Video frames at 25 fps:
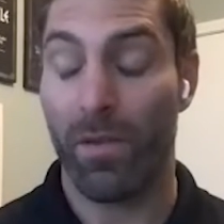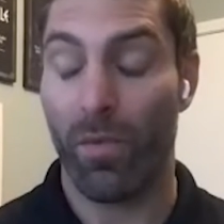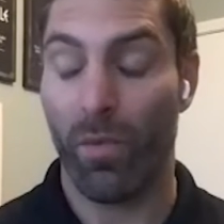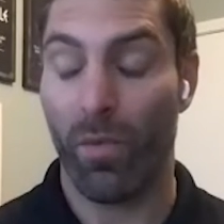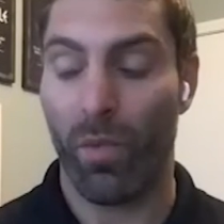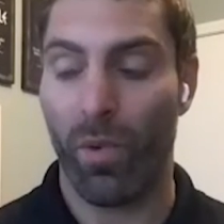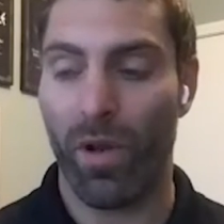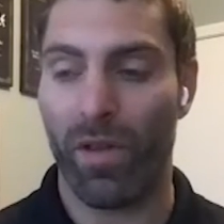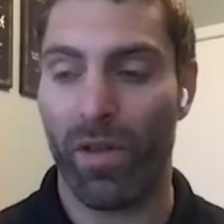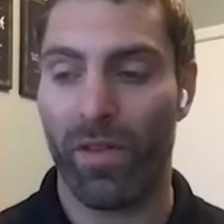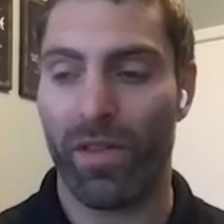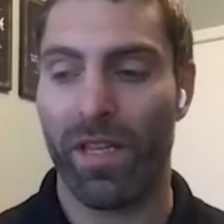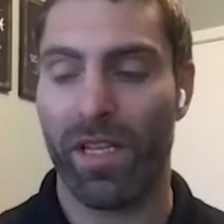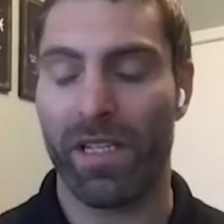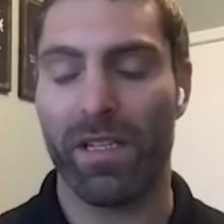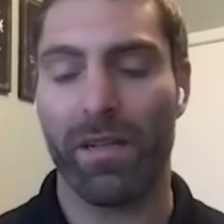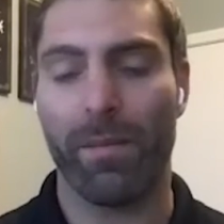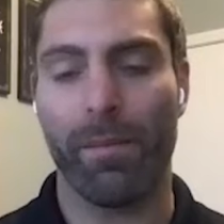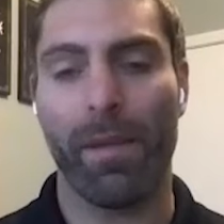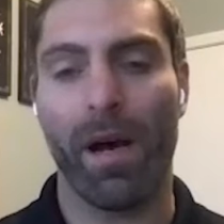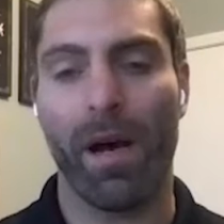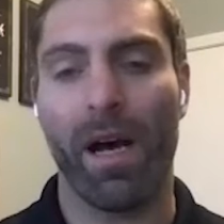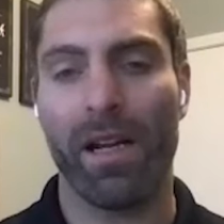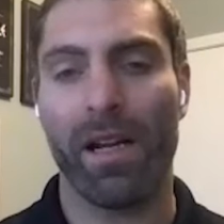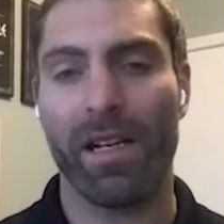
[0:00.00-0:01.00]
we, the
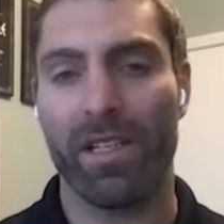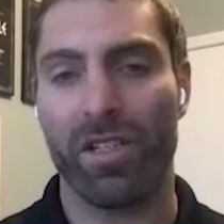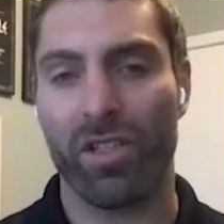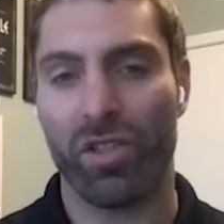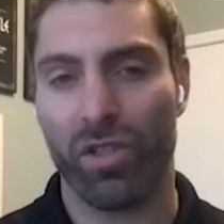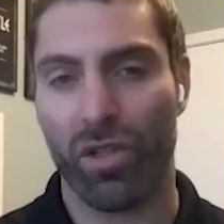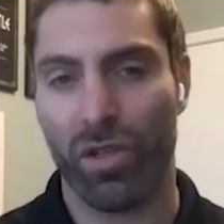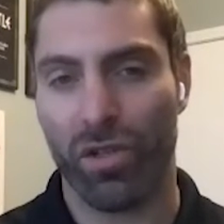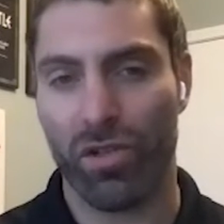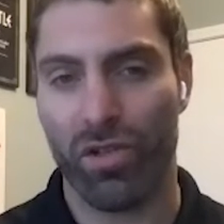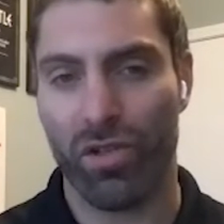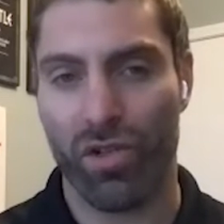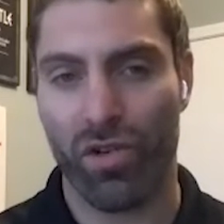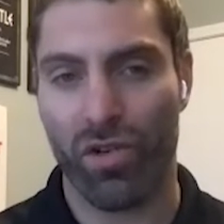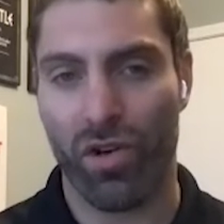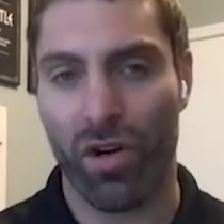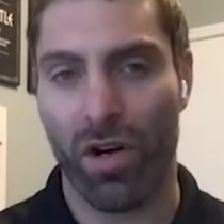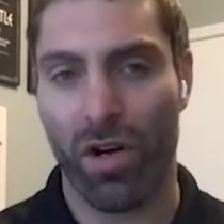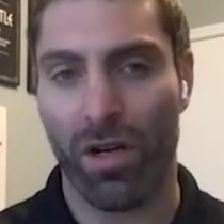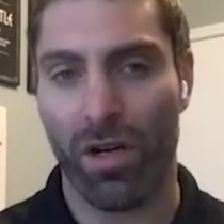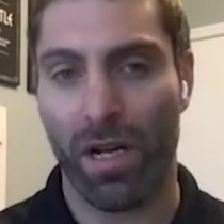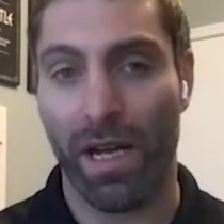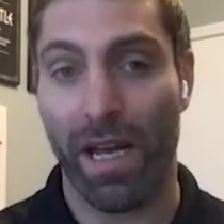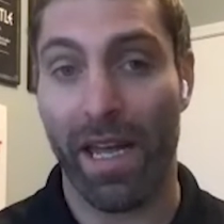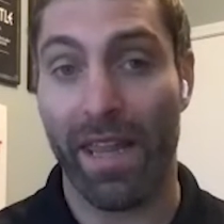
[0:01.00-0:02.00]
demand is so
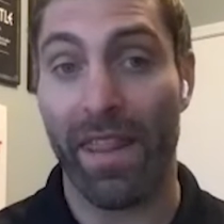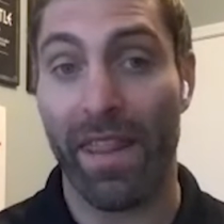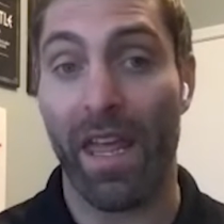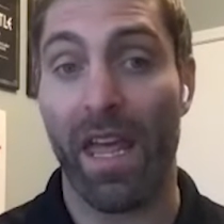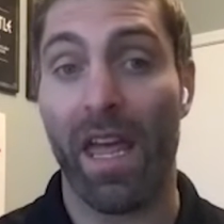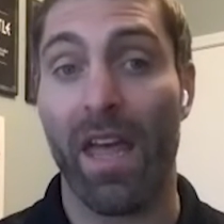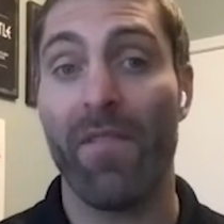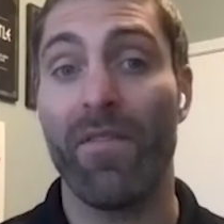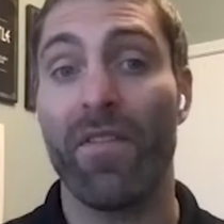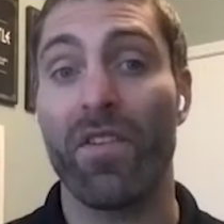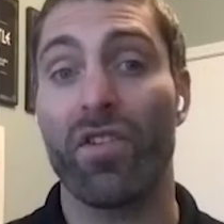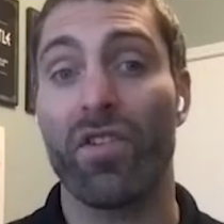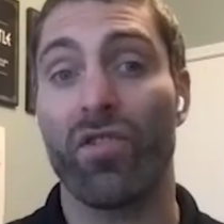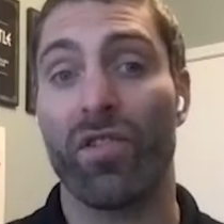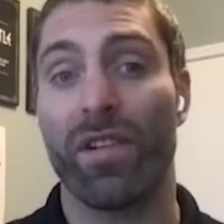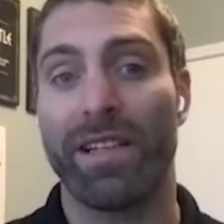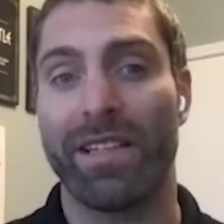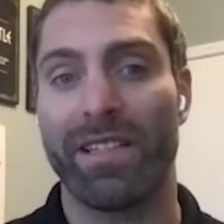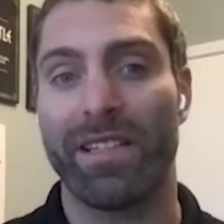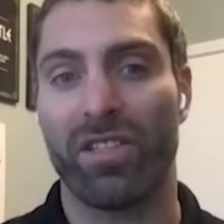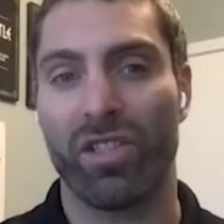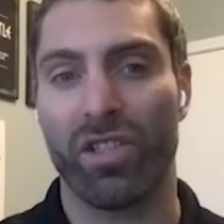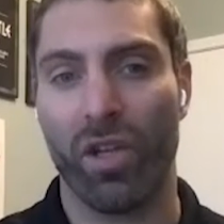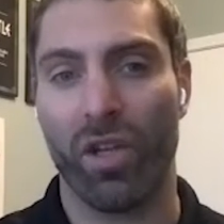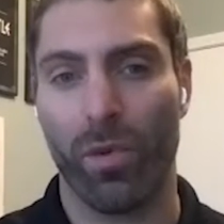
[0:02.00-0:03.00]
strong and the
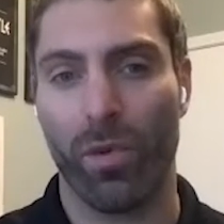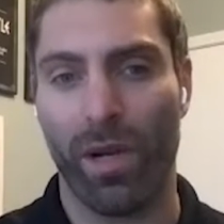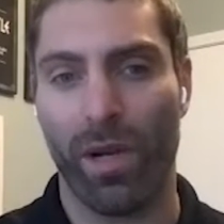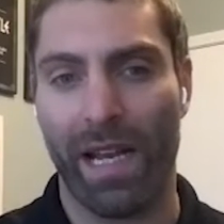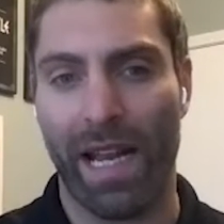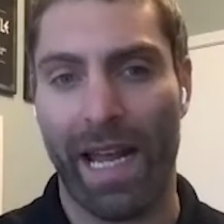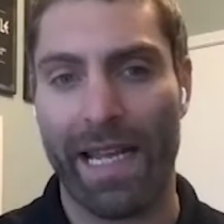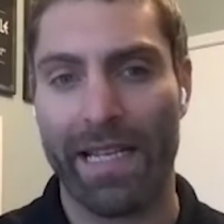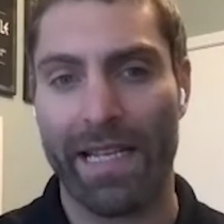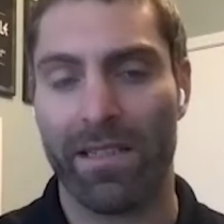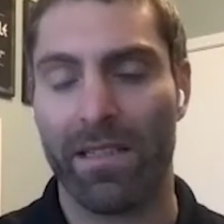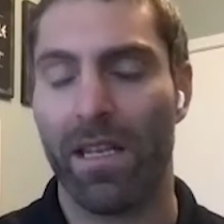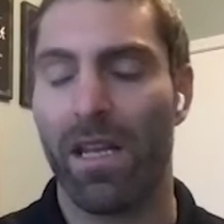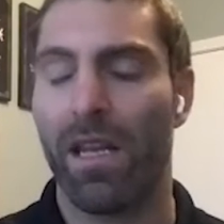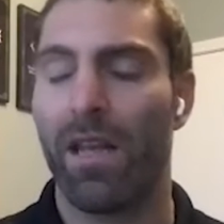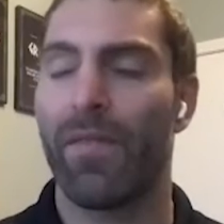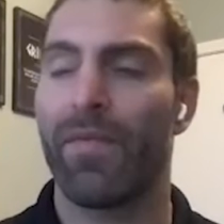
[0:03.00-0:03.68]
inventory is so light.